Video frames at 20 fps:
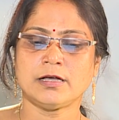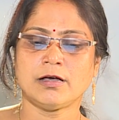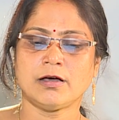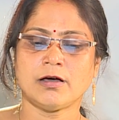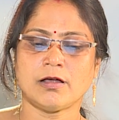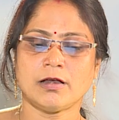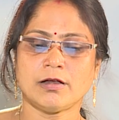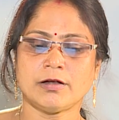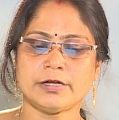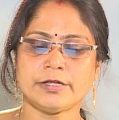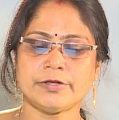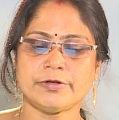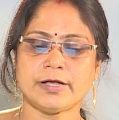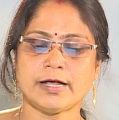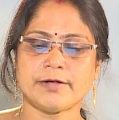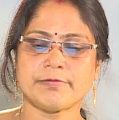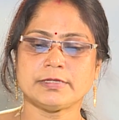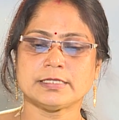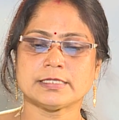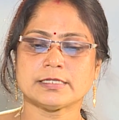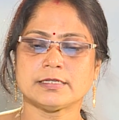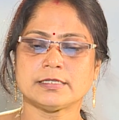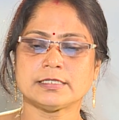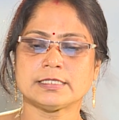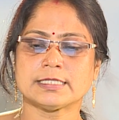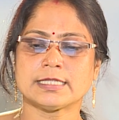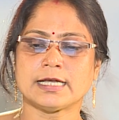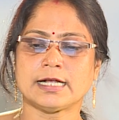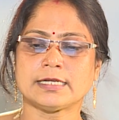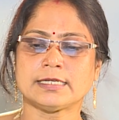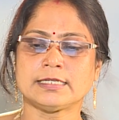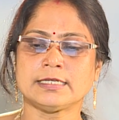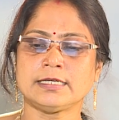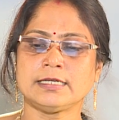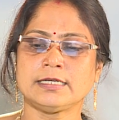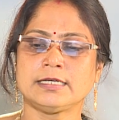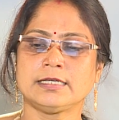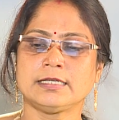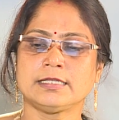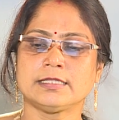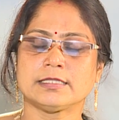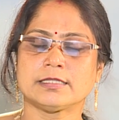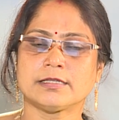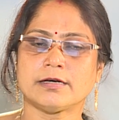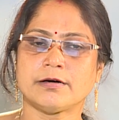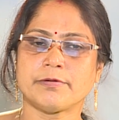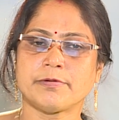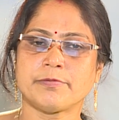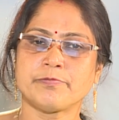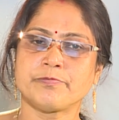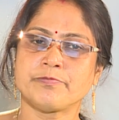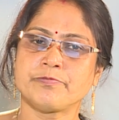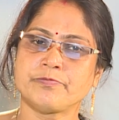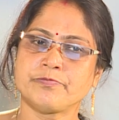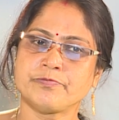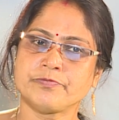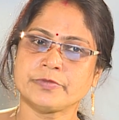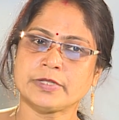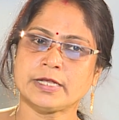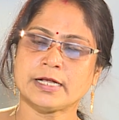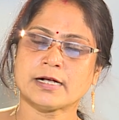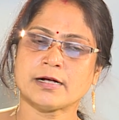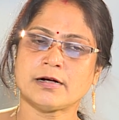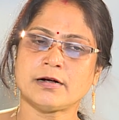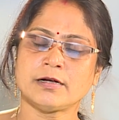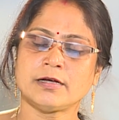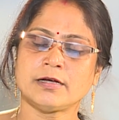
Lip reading: already we have discussed that the record